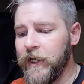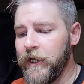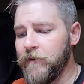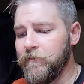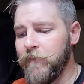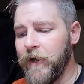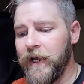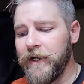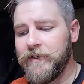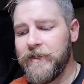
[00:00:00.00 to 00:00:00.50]

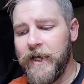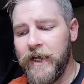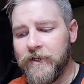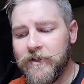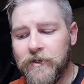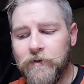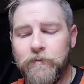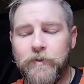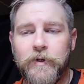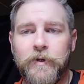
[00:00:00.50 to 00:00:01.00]
and by
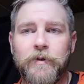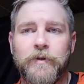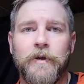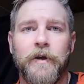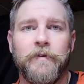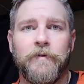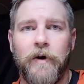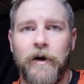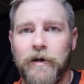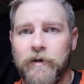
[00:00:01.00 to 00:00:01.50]
Tessa Booth
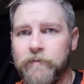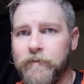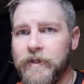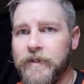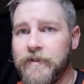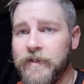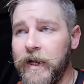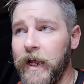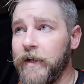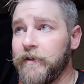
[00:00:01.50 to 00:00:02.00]
of Armed
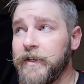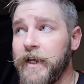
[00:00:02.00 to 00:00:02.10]
and Style.